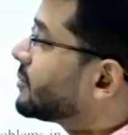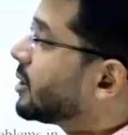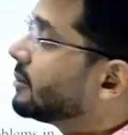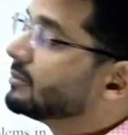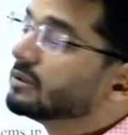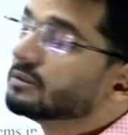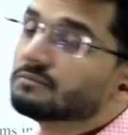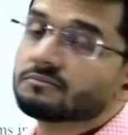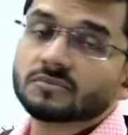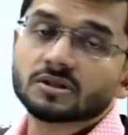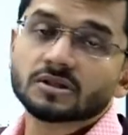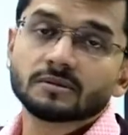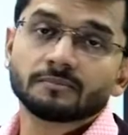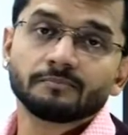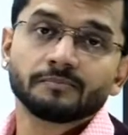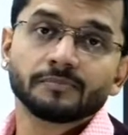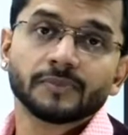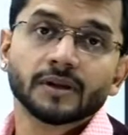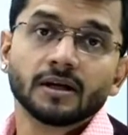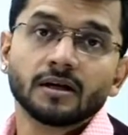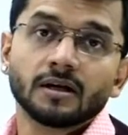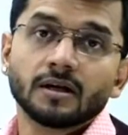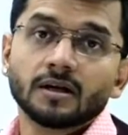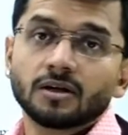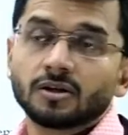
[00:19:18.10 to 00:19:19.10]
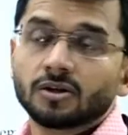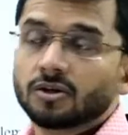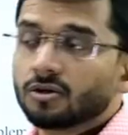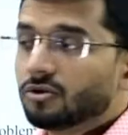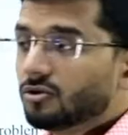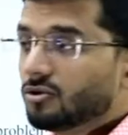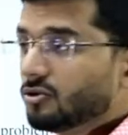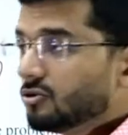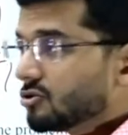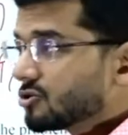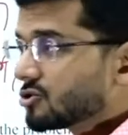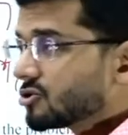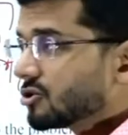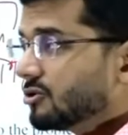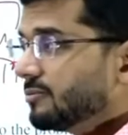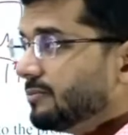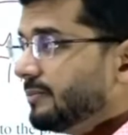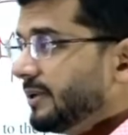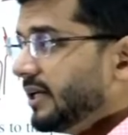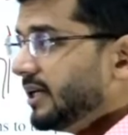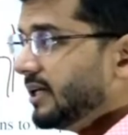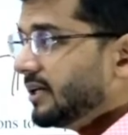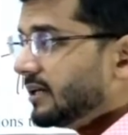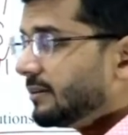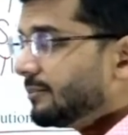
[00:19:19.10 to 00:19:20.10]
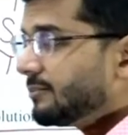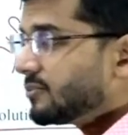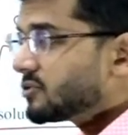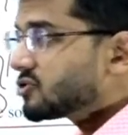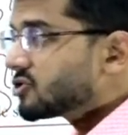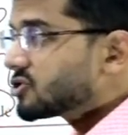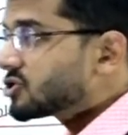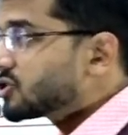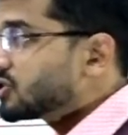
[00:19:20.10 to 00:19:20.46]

to the problems. You should be in a